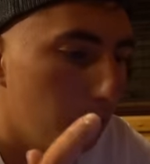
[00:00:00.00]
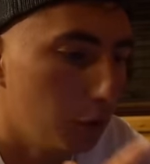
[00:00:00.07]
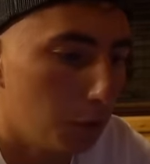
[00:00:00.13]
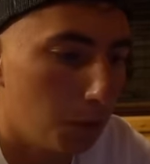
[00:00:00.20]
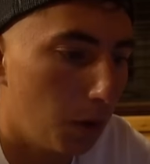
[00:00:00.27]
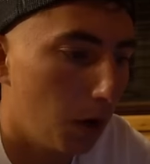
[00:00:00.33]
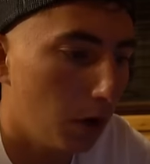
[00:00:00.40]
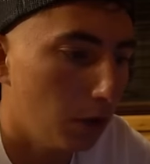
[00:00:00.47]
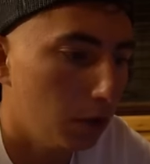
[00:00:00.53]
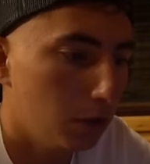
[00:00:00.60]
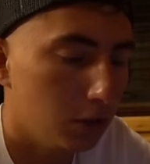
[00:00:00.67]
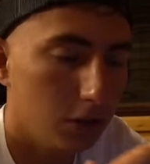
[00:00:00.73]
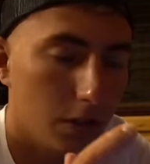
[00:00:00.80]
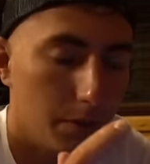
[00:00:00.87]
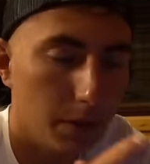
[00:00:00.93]

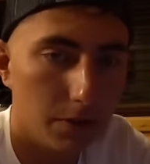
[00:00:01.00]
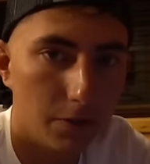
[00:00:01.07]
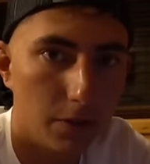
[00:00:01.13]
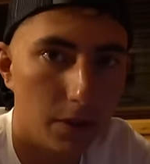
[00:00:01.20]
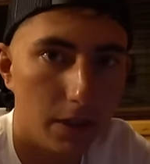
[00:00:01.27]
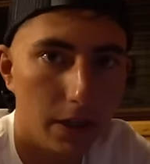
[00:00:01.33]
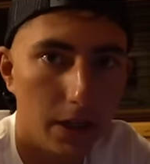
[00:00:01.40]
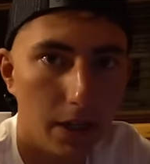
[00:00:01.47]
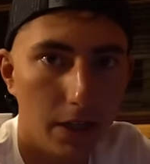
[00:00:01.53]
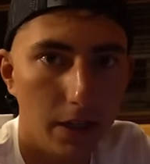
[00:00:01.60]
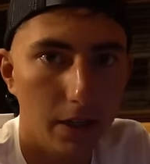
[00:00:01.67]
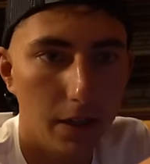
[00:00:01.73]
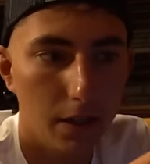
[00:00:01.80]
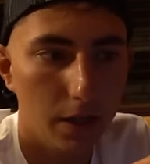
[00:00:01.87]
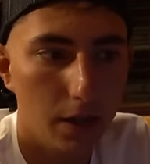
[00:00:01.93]
Tomorrow is going to be a fun
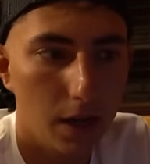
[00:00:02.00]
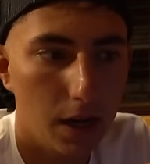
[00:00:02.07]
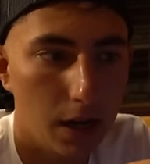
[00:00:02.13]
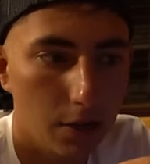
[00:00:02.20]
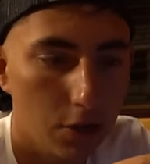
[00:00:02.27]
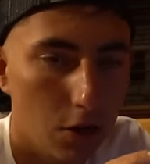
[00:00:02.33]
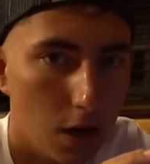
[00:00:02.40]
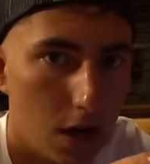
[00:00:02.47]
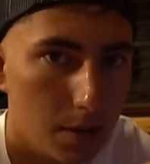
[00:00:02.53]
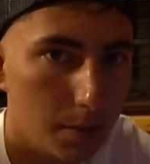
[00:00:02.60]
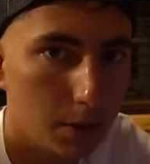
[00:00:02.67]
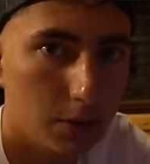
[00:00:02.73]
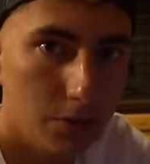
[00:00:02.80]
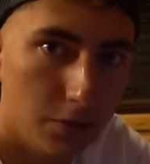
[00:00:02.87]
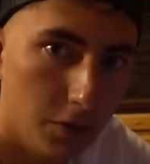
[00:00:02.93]
day. I don't know how
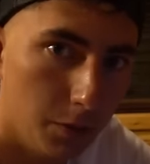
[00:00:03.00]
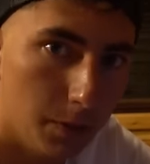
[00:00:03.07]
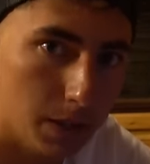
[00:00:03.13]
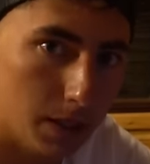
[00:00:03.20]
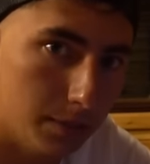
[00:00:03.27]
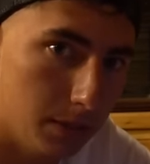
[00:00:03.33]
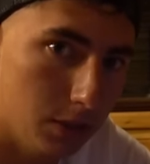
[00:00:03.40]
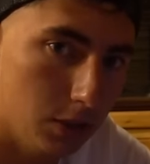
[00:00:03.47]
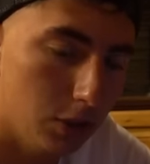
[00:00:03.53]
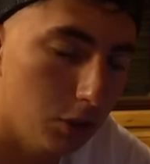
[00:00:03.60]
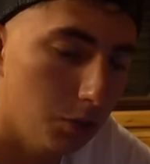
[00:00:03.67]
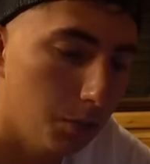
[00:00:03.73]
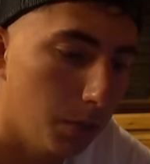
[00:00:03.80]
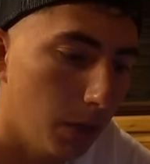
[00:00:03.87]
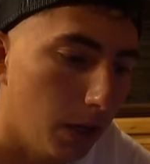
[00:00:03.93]
much filming I'm going to
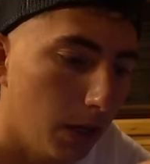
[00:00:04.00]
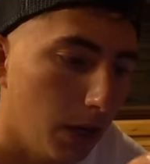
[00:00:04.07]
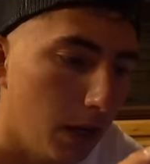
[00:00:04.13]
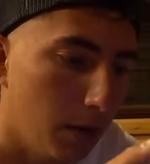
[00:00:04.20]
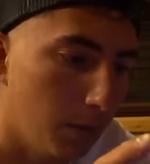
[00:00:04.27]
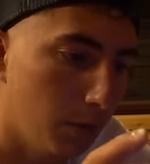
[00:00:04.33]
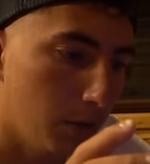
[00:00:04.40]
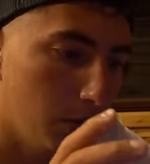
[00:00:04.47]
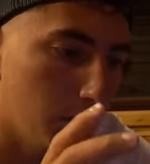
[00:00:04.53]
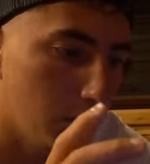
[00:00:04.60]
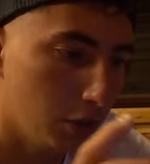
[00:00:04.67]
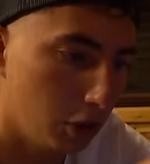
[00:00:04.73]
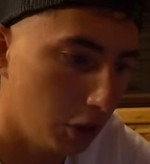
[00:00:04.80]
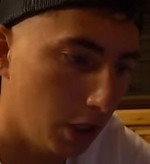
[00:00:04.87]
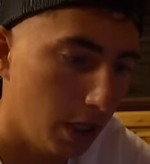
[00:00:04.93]
do, but I'm with
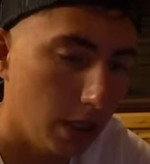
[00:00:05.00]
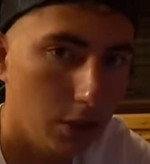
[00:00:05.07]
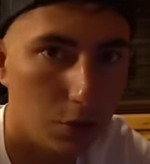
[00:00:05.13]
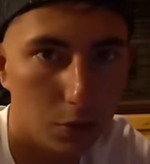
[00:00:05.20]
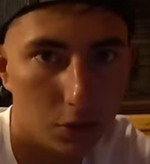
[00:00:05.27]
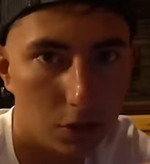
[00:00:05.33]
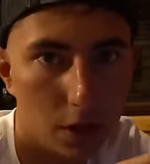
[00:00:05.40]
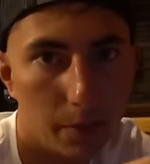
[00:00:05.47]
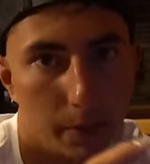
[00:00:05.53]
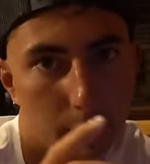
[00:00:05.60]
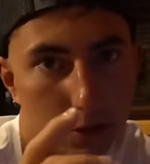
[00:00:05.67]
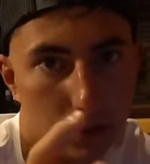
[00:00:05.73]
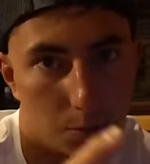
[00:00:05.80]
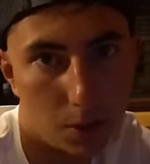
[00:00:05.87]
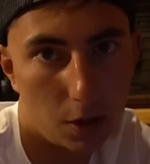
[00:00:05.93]
Jay, who's
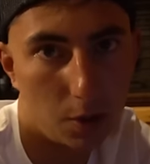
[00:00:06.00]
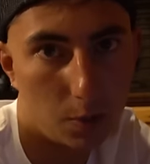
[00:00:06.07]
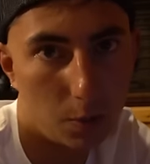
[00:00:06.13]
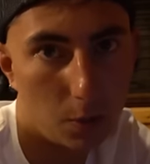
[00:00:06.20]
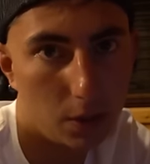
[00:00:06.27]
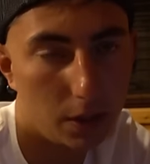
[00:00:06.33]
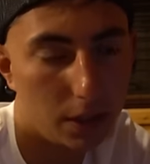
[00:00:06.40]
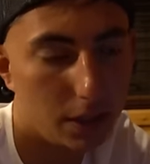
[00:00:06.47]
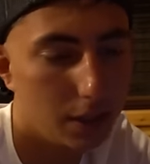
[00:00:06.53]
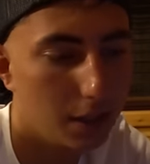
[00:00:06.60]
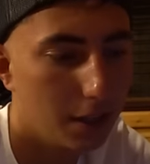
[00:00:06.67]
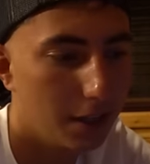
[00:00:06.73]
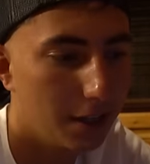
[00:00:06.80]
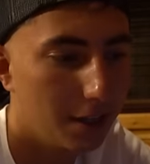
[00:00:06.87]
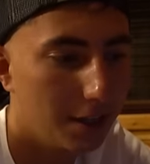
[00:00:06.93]
coming tomorrow morning.
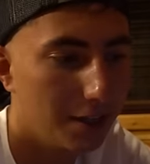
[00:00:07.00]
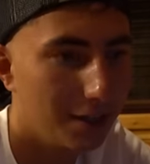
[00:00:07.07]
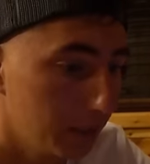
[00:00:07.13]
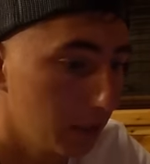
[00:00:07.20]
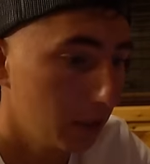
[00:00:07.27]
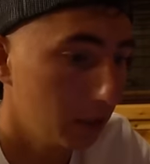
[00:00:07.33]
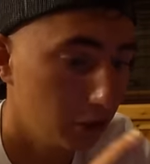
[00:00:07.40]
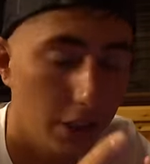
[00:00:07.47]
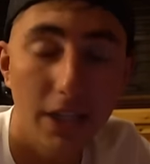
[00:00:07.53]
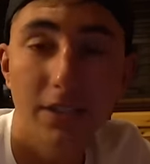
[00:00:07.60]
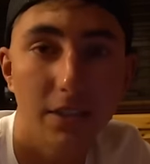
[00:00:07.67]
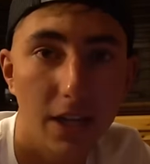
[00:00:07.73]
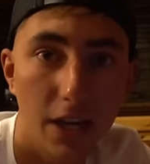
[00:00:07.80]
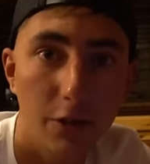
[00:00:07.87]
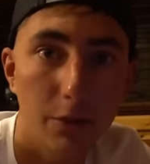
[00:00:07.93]
Jay
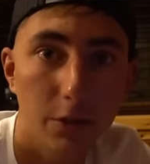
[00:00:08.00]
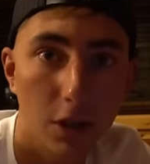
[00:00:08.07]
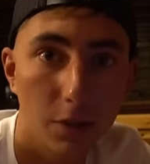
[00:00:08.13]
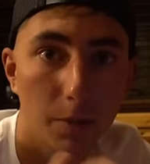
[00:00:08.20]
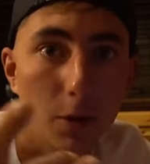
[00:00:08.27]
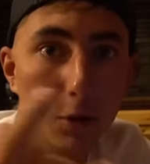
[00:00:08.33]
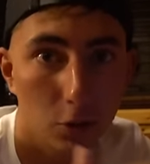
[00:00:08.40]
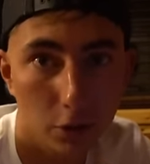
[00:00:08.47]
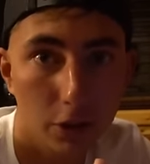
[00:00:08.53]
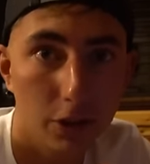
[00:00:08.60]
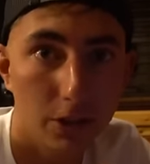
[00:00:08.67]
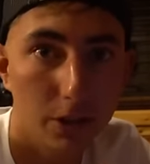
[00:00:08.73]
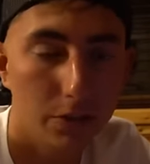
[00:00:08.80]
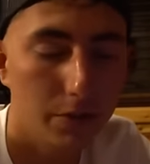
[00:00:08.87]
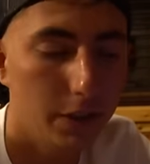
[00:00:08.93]
is the guy who we talked about
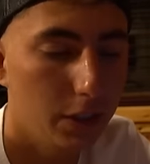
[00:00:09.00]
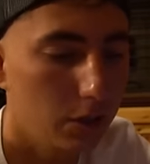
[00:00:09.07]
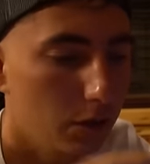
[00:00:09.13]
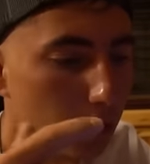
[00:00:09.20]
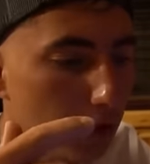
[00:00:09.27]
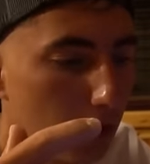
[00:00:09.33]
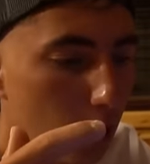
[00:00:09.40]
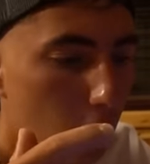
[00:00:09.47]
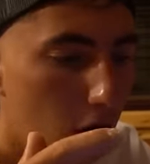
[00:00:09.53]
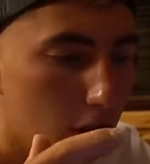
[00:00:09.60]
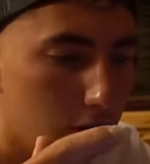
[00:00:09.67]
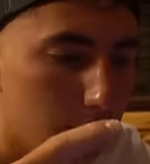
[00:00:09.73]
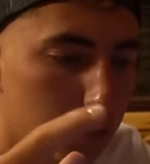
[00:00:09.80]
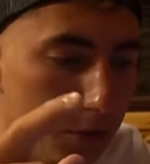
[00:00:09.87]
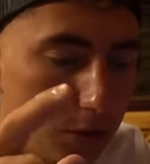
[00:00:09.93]
earlier in this video.
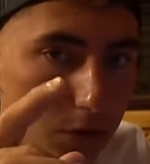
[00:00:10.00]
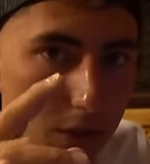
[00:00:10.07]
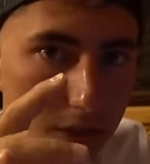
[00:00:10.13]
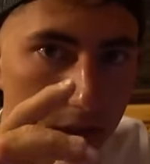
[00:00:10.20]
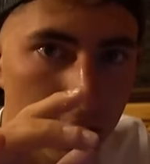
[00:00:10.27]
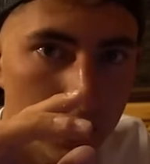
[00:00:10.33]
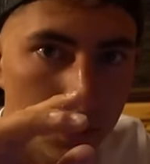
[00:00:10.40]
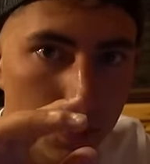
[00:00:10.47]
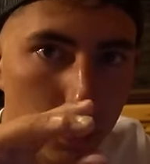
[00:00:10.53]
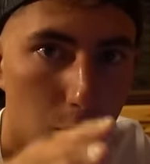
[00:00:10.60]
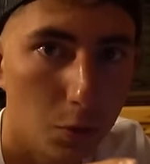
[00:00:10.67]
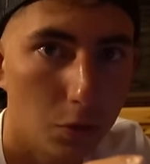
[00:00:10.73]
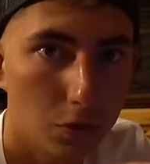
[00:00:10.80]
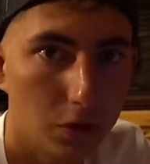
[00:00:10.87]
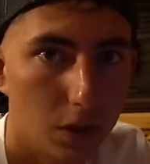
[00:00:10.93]
Awesome dude. He's got some
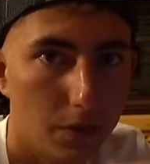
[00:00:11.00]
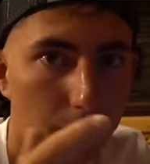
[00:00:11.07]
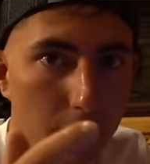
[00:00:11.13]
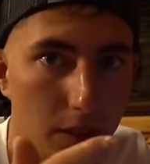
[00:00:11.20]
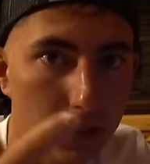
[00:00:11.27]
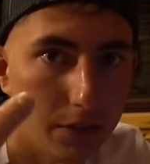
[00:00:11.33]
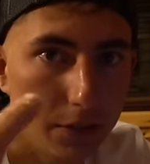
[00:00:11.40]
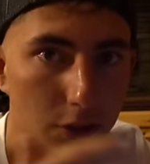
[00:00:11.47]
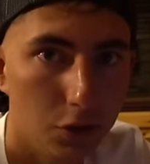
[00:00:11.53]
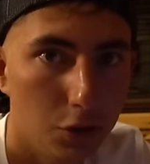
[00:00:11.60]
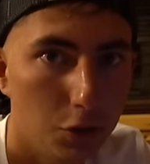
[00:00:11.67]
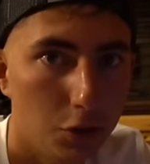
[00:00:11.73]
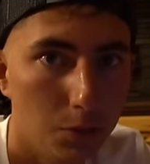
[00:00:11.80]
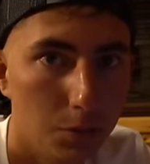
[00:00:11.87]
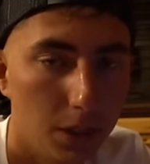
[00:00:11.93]
cool stuff. I'll leave his
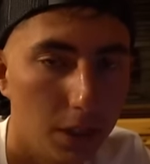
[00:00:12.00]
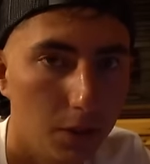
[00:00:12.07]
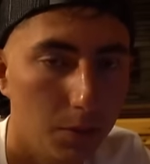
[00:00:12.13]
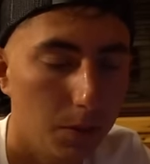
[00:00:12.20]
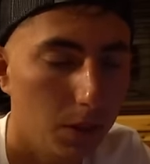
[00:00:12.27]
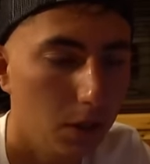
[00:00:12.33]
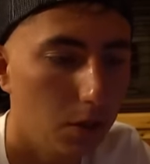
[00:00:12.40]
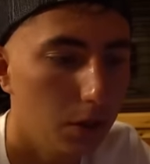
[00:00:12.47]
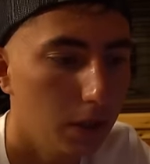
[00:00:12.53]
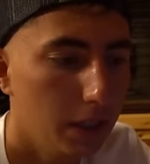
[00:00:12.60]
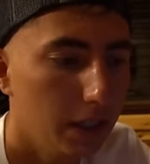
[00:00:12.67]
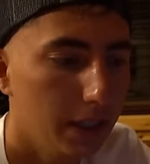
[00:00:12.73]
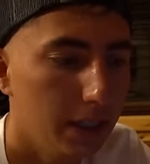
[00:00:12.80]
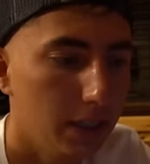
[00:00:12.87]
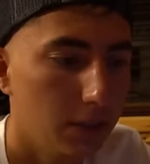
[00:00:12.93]
YouTube channel below.
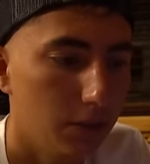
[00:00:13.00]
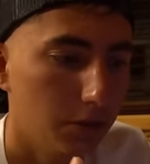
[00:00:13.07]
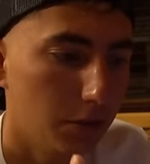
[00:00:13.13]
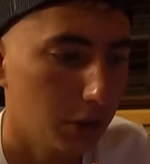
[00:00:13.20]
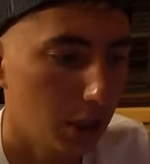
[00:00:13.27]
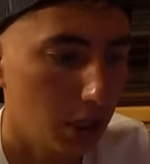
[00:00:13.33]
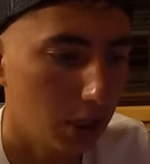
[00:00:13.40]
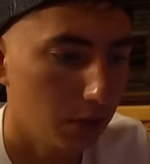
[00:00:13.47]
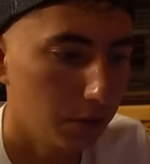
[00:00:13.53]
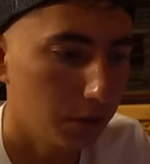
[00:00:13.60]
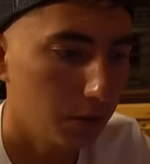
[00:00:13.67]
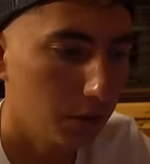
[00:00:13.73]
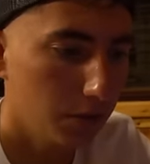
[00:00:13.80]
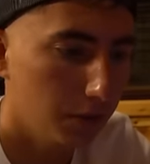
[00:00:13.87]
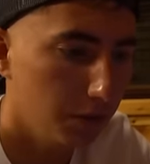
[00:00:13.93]
He's a
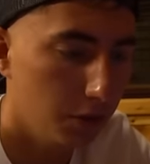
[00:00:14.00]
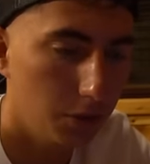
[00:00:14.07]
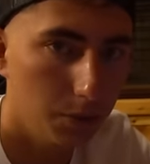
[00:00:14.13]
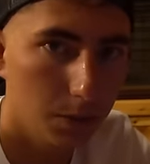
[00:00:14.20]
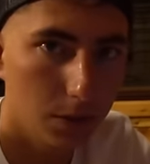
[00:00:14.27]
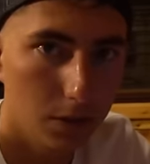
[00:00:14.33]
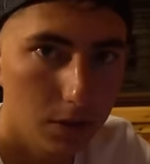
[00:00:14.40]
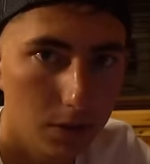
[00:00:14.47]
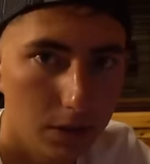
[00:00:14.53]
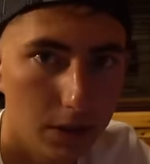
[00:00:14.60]
photographer, a filmer.